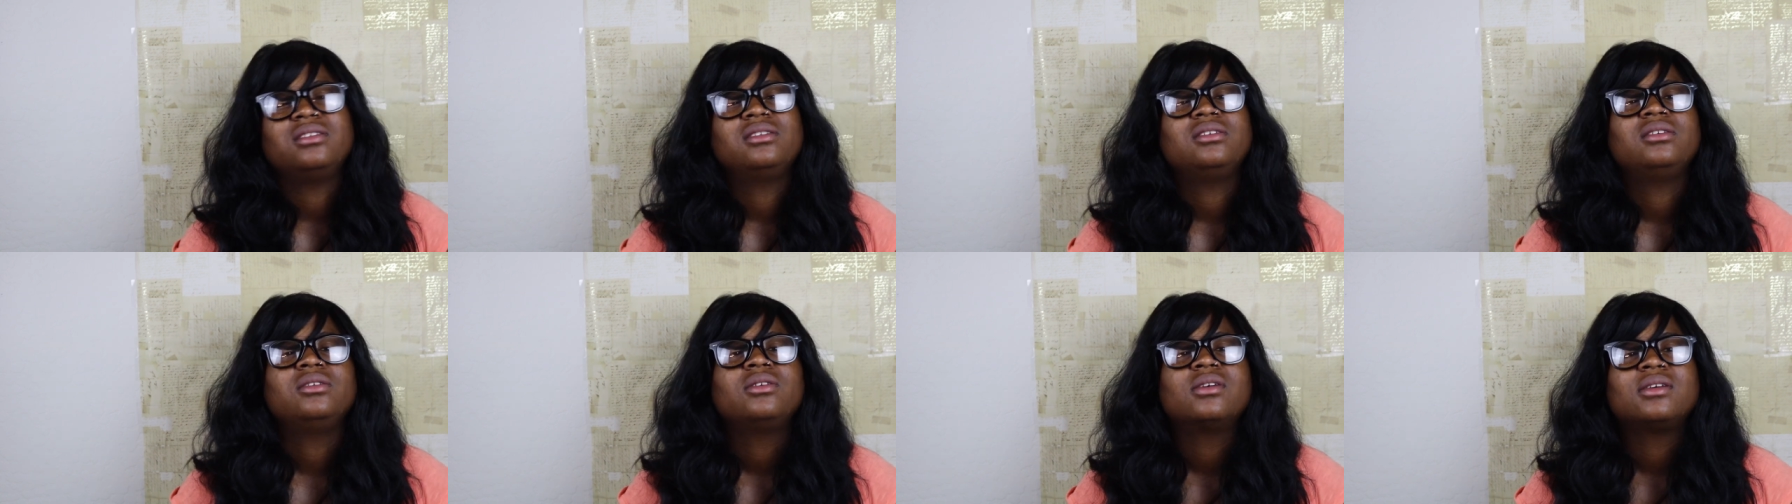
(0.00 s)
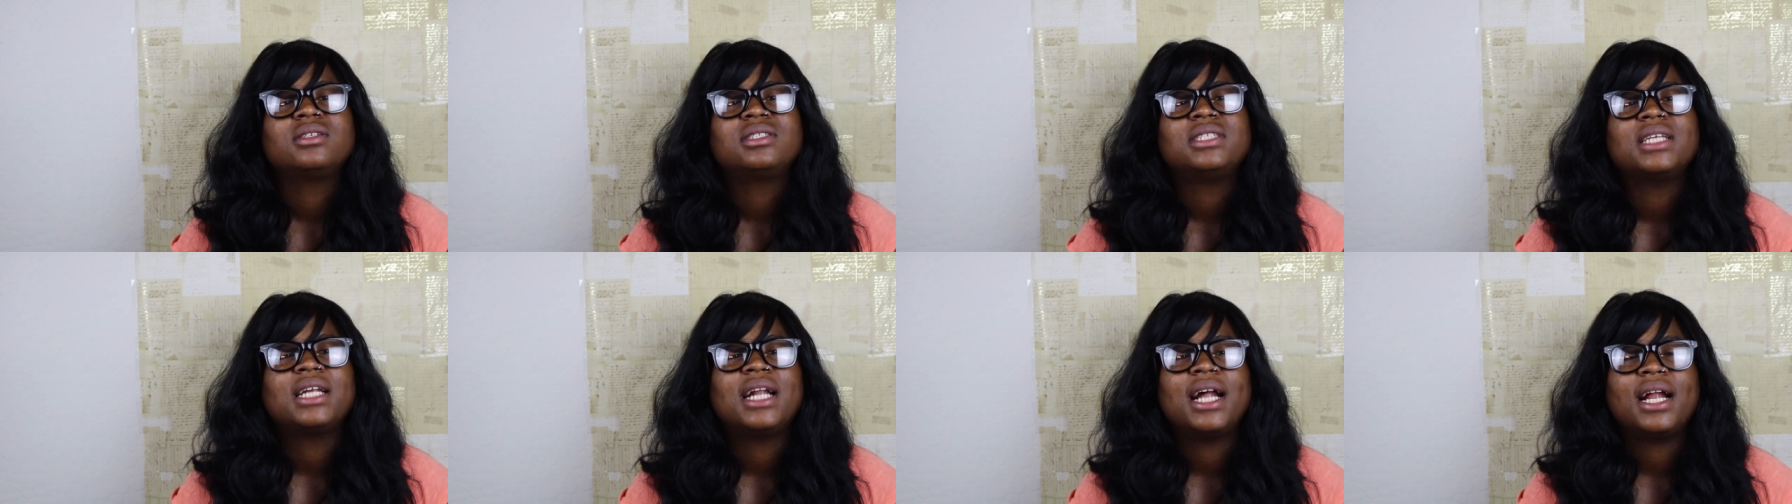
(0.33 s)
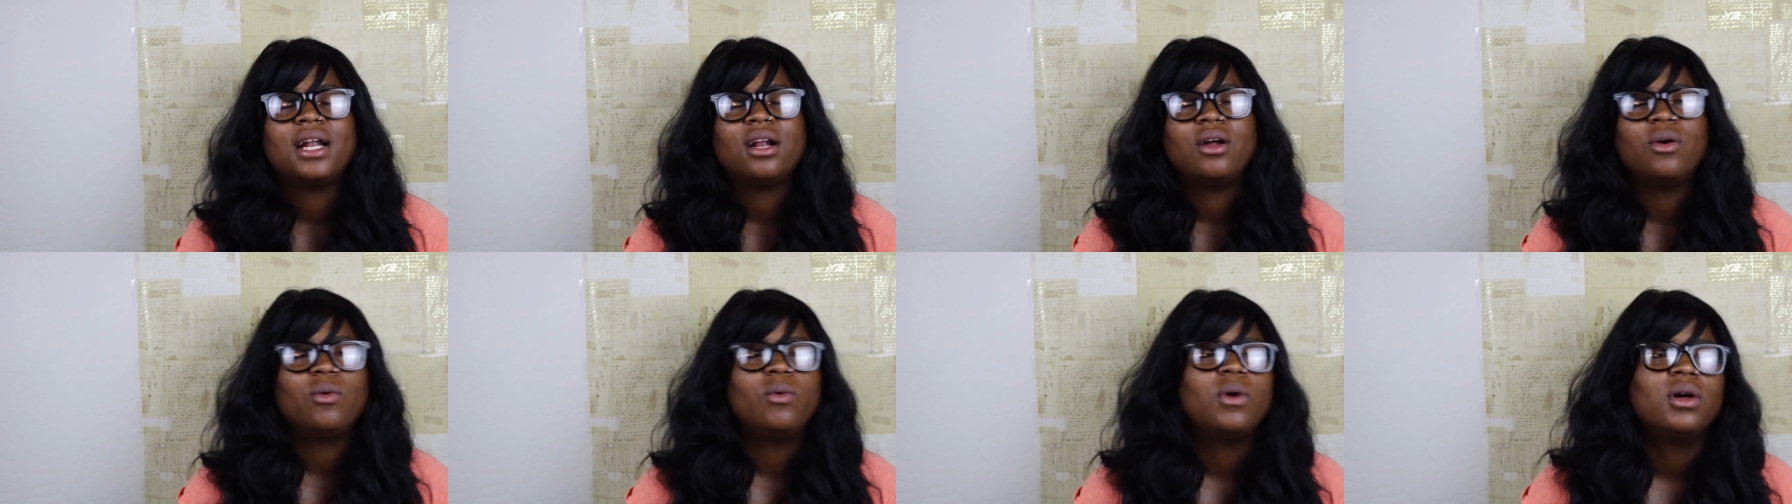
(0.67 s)
you know what I'm saying,
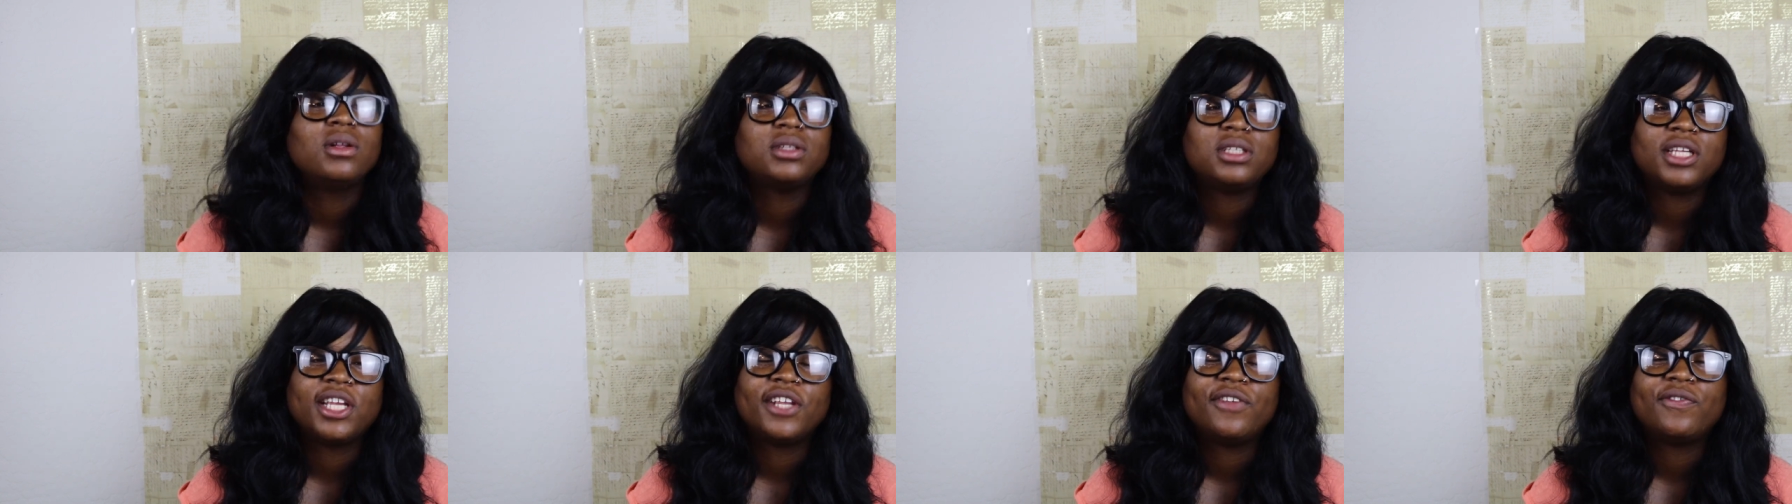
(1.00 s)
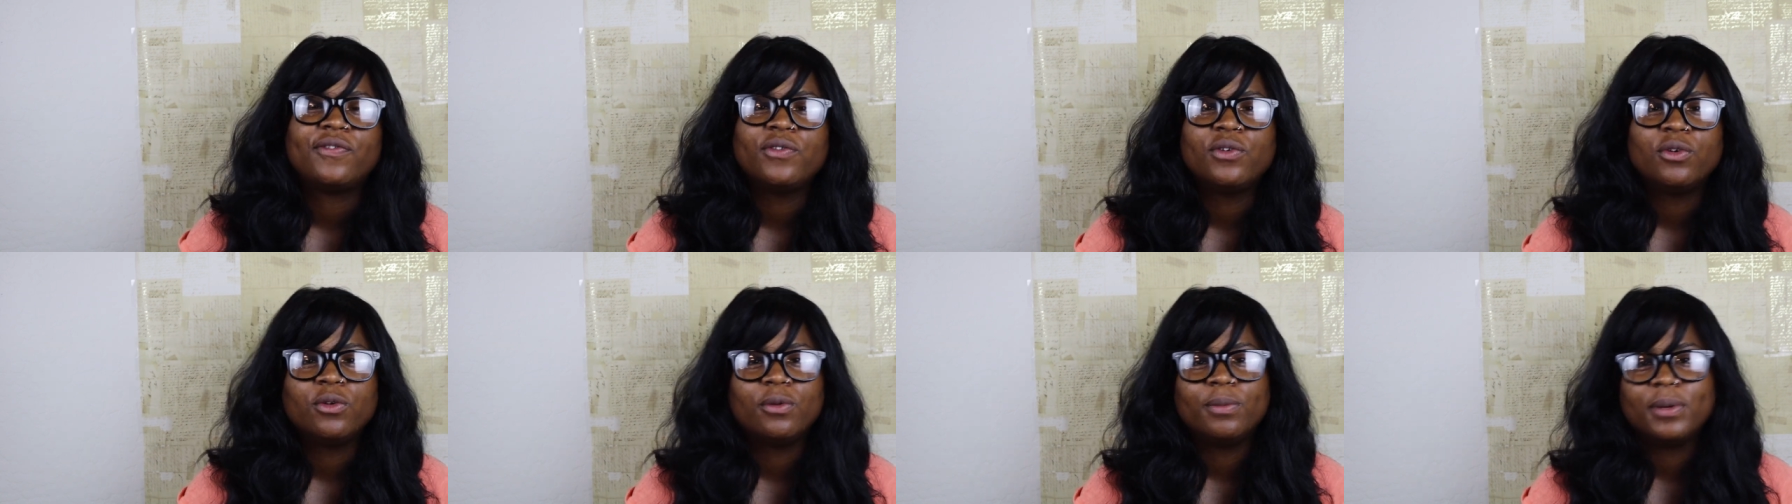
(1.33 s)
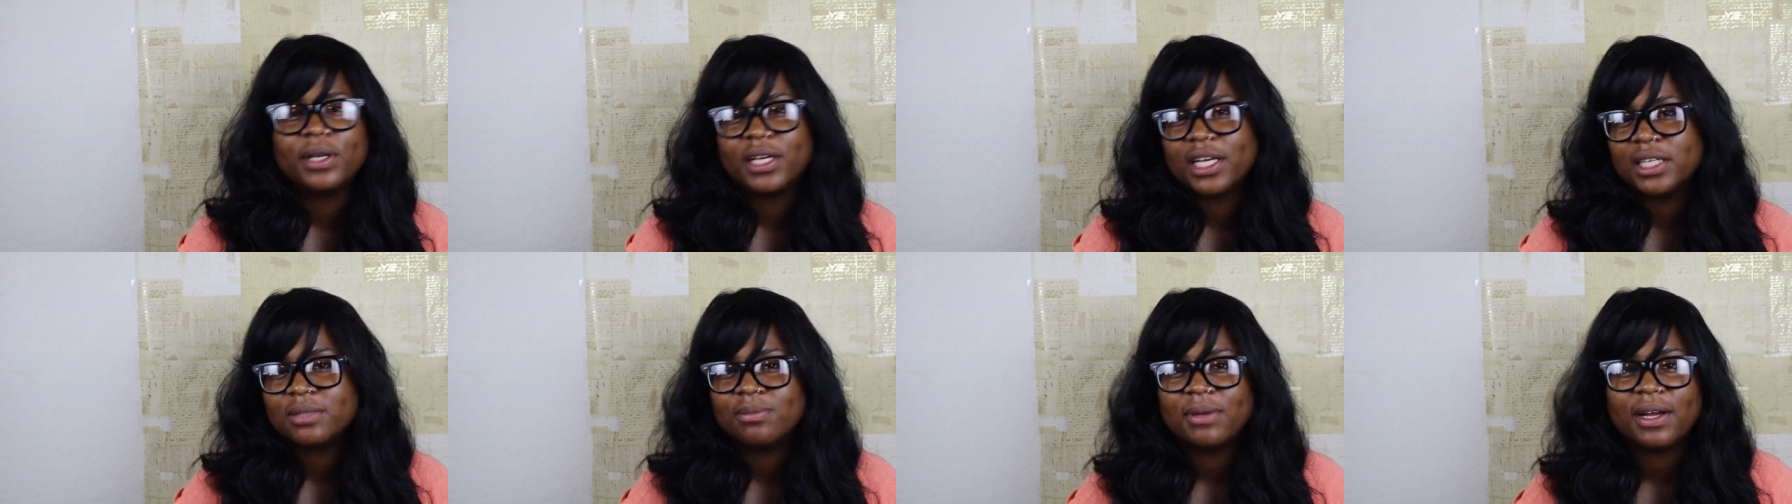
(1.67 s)
I don't want this food
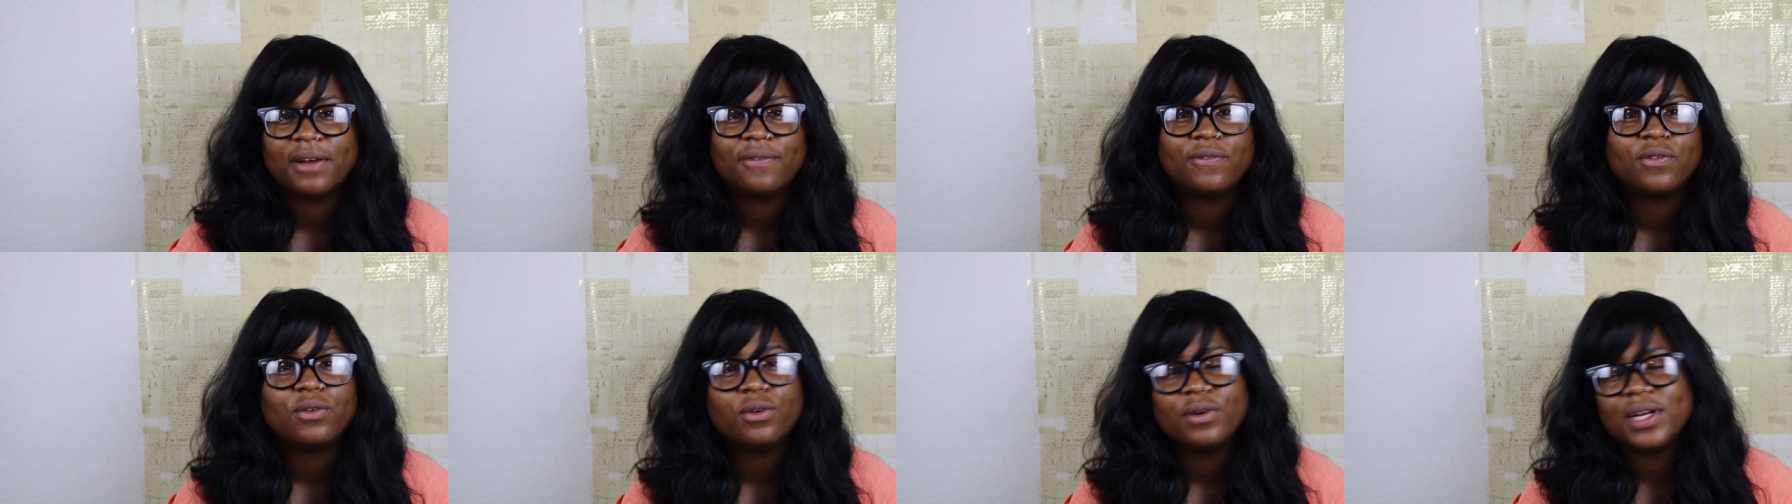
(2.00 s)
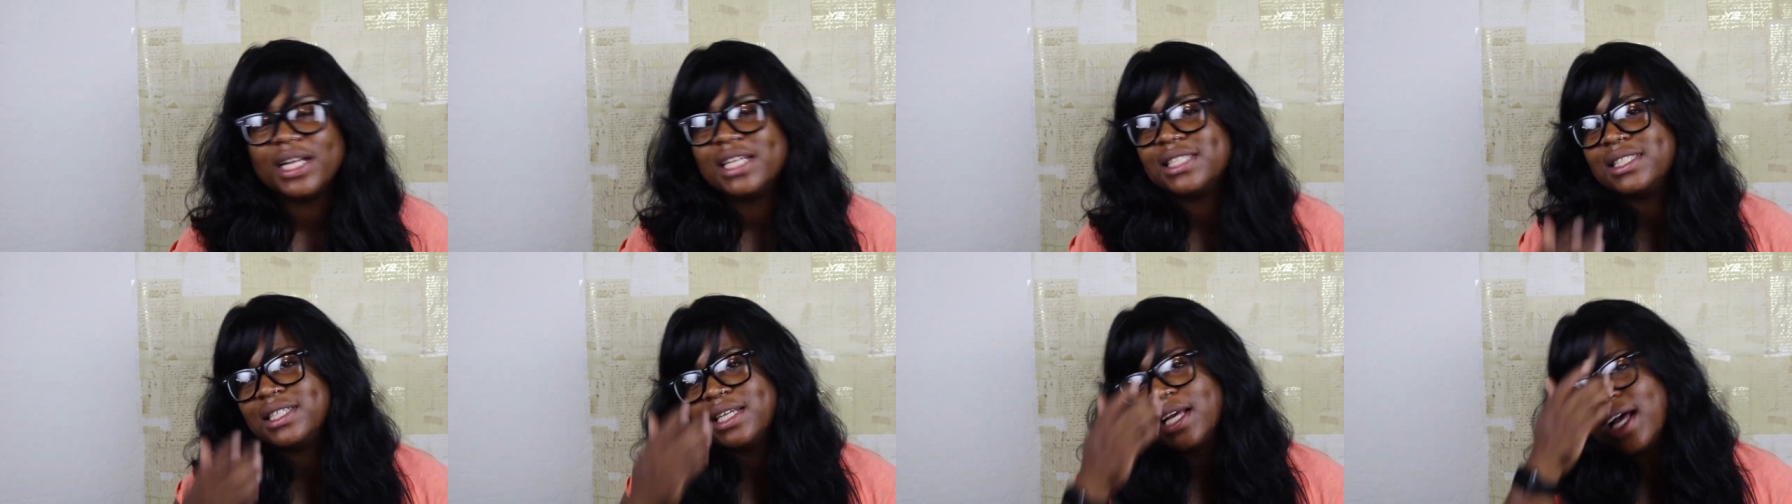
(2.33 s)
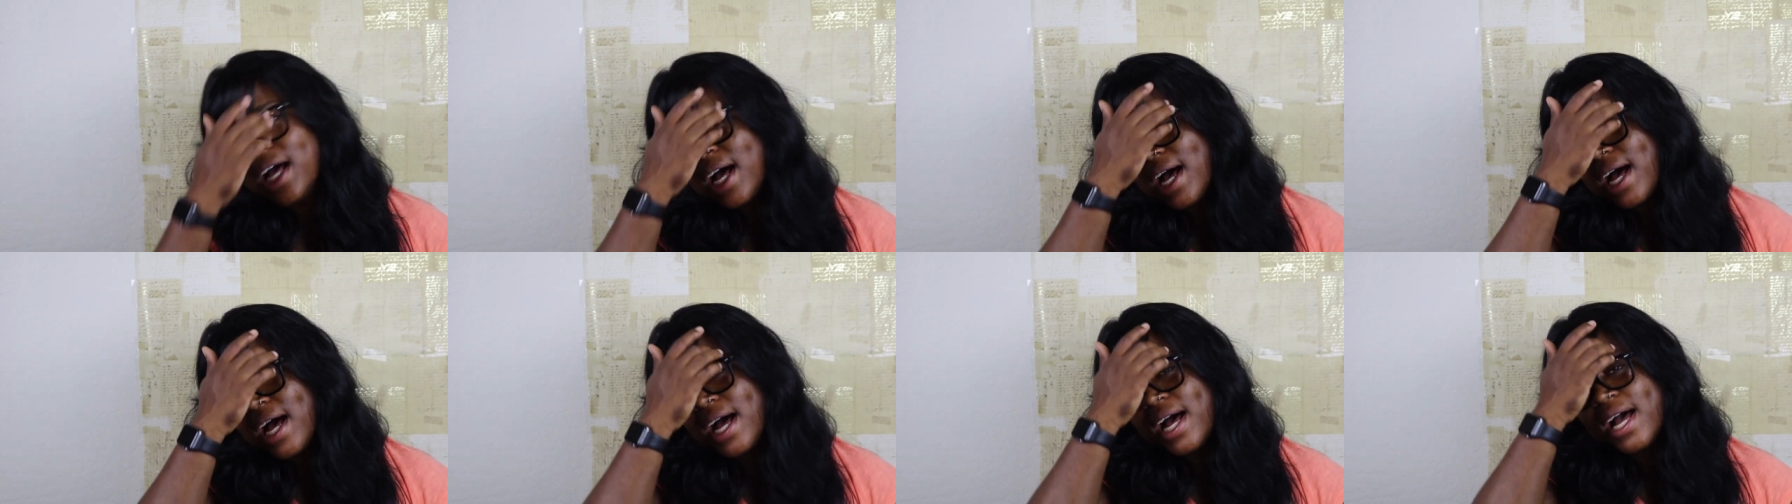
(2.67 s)
because my food isn't
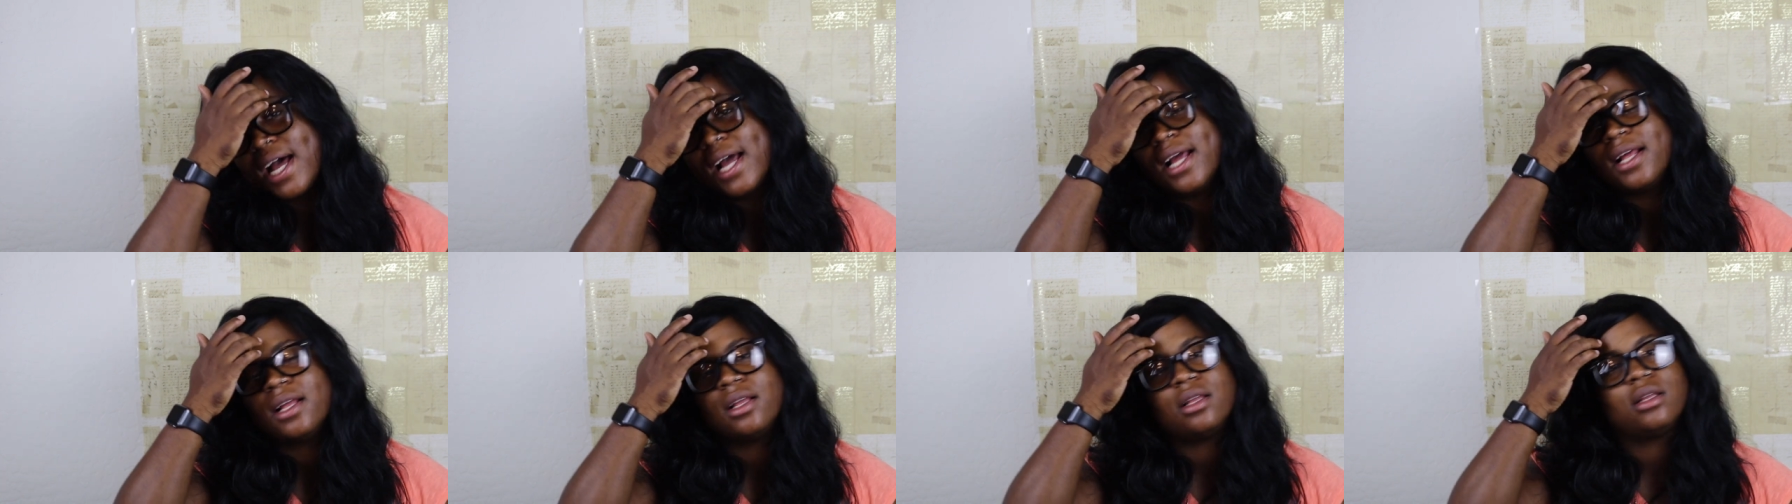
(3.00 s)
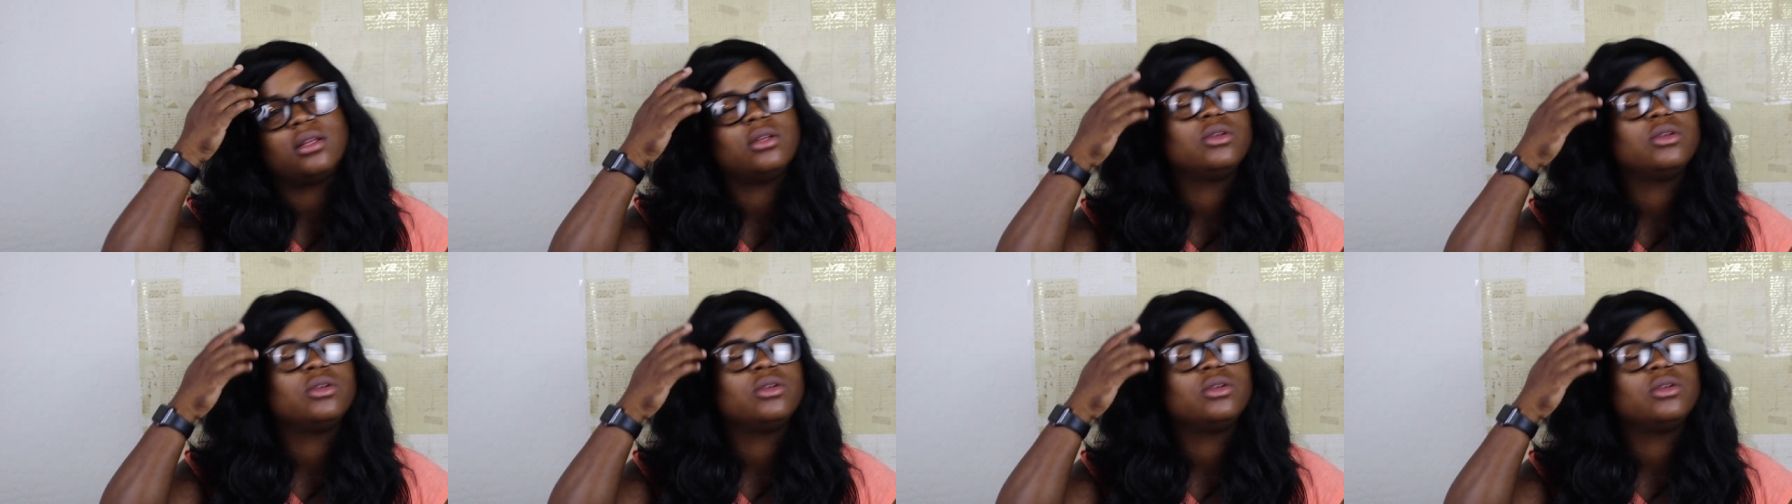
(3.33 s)
hot.